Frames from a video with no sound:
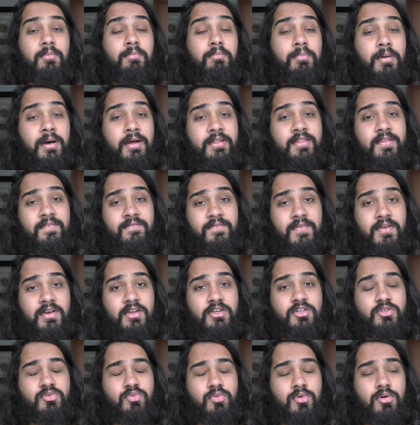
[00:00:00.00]
But the
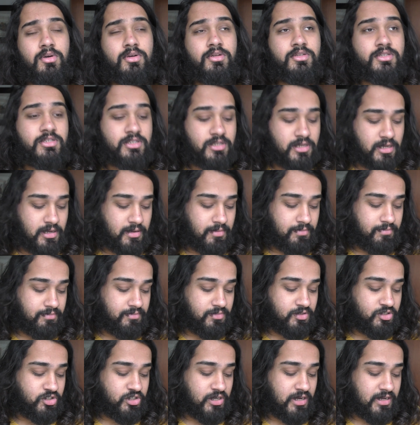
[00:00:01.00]
finish was
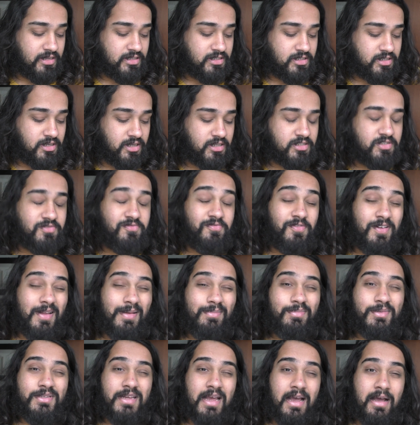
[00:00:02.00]
Jack Stars
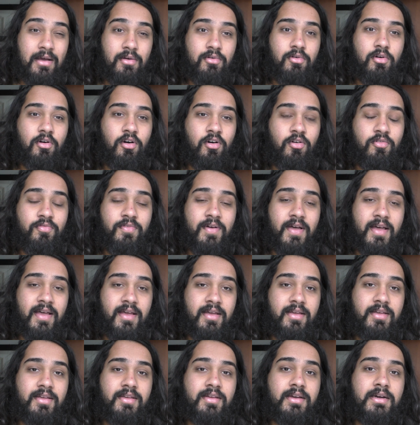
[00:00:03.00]
flips out of
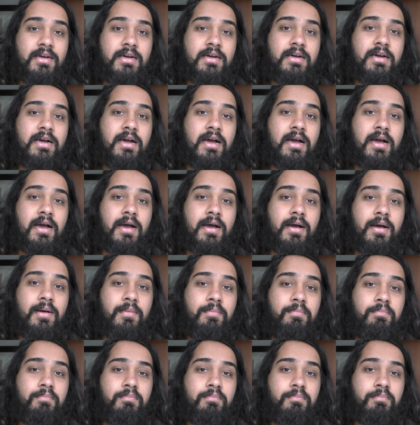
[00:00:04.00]
a
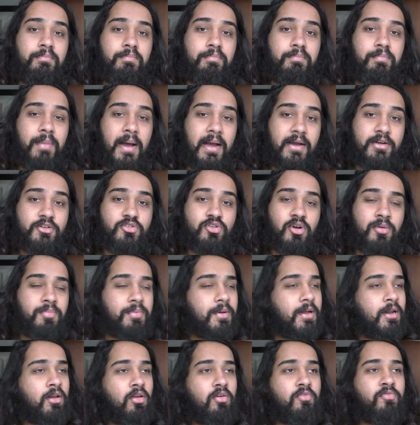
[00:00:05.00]

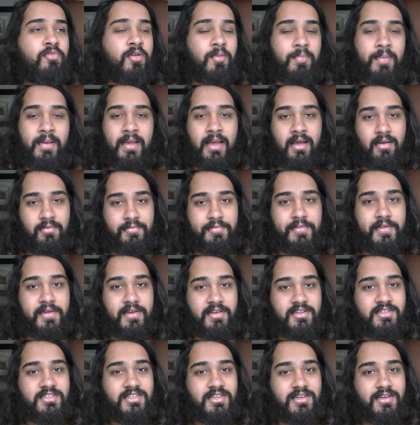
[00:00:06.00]
backdrop. A lot of flipping out of
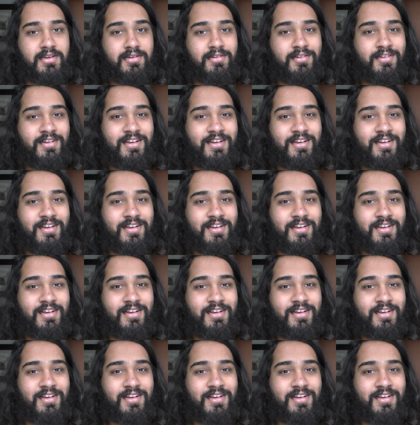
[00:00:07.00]
things here.